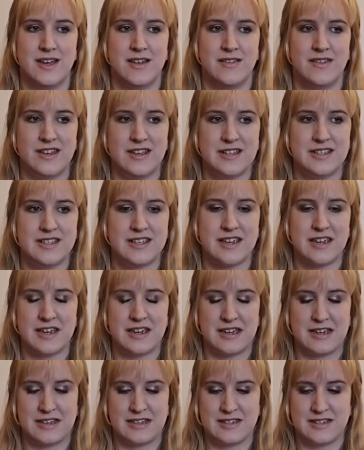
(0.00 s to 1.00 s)
this
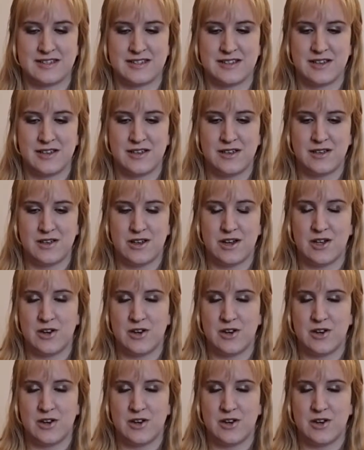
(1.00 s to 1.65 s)
is a